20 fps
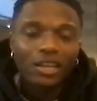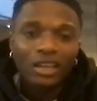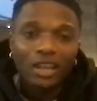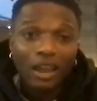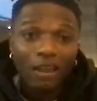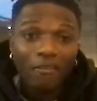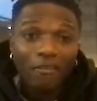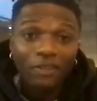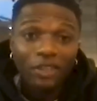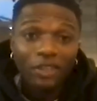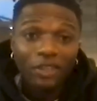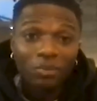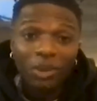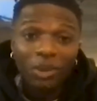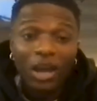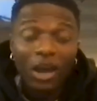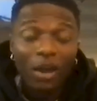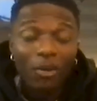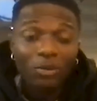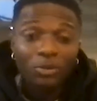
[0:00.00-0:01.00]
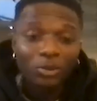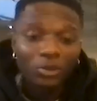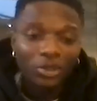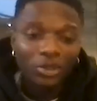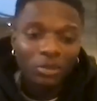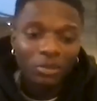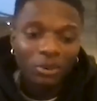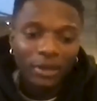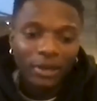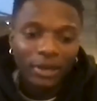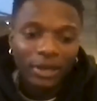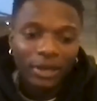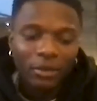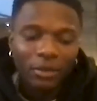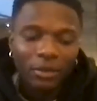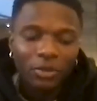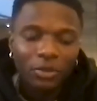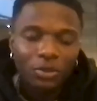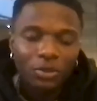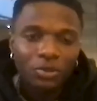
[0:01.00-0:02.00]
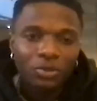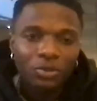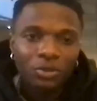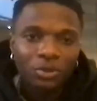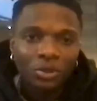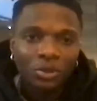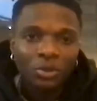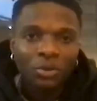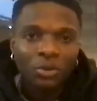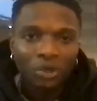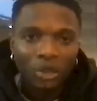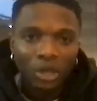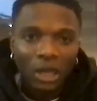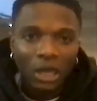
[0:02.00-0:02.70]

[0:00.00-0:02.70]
I finished my album during the pandemic too. So